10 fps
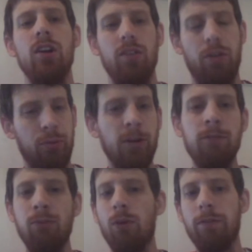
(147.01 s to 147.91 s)
3,
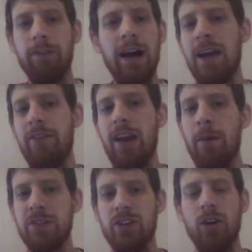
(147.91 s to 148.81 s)
4, 5
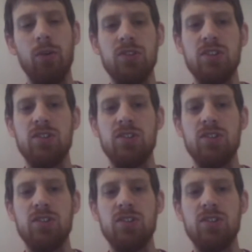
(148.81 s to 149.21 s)
episodes